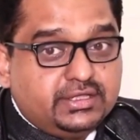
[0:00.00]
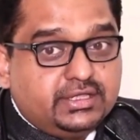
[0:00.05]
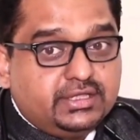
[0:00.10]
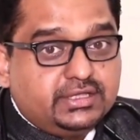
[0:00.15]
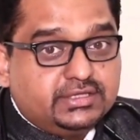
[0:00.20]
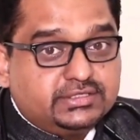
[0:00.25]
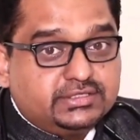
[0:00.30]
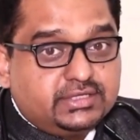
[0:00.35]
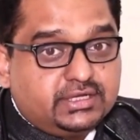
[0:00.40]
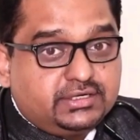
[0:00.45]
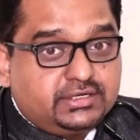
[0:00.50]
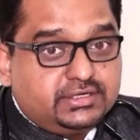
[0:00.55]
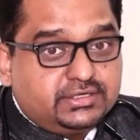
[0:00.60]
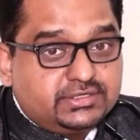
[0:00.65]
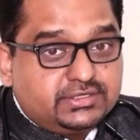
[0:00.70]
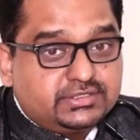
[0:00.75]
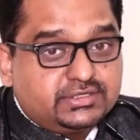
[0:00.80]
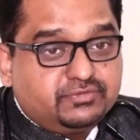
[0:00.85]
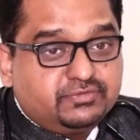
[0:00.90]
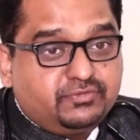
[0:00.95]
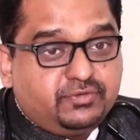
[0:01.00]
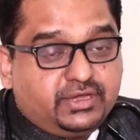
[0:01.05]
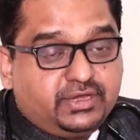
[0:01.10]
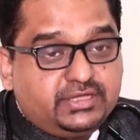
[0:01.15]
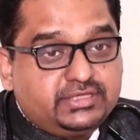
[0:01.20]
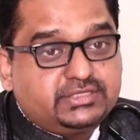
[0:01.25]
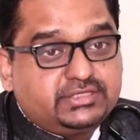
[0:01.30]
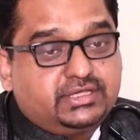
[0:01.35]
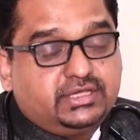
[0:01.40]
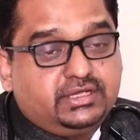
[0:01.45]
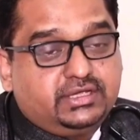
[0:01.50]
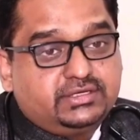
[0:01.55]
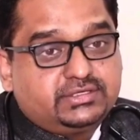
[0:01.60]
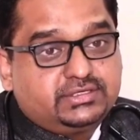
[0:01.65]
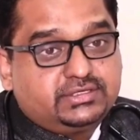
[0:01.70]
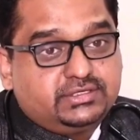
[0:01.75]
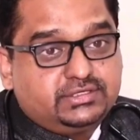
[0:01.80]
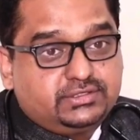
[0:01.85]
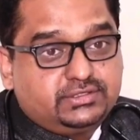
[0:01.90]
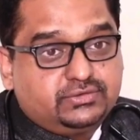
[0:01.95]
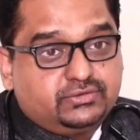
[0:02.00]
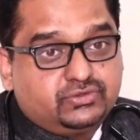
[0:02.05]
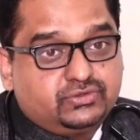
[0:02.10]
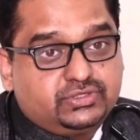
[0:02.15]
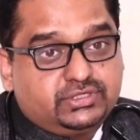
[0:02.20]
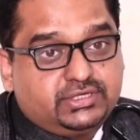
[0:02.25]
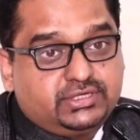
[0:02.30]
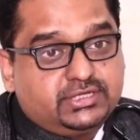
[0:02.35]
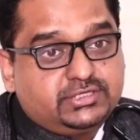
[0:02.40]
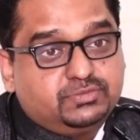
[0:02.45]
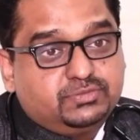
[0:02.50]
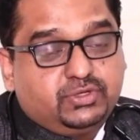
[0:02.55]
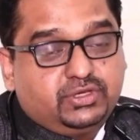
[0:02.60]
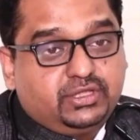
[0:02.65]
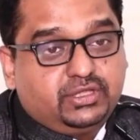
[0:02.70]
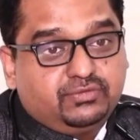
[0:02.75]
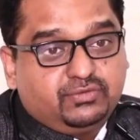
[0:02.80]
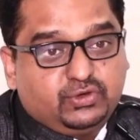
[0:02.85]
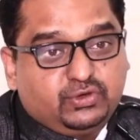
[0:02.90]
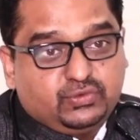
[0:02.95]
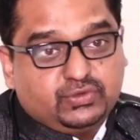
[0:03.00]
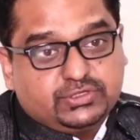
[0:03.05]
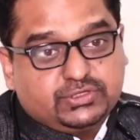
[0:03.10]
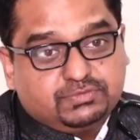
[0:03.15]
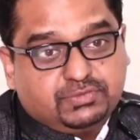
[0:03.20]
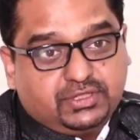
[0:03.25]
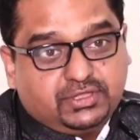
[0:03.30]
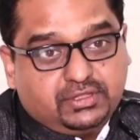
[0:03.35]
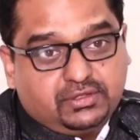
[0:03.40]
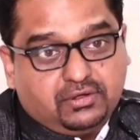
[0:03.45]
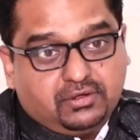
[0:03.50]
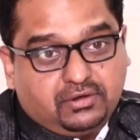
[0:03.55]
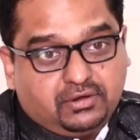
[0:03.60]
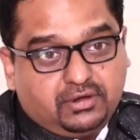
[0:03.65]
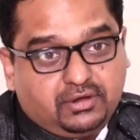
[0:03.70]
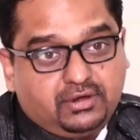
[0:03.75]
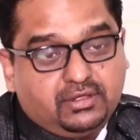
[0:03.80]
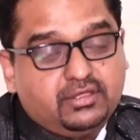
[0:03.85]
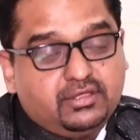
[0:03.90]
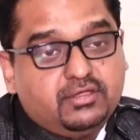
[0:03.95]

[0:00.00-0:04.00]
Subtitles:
is that it is a very scarce resource. It has been given to us by the God.